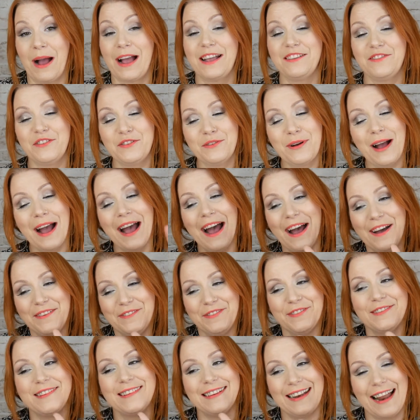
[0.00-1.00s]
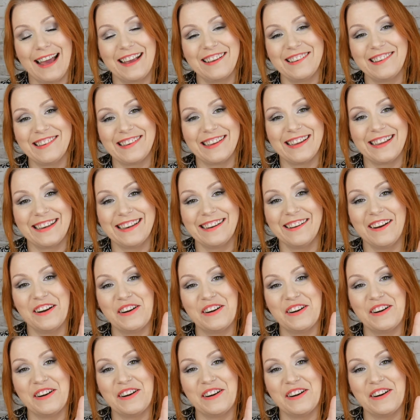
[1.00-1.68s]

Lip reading: I do have a selection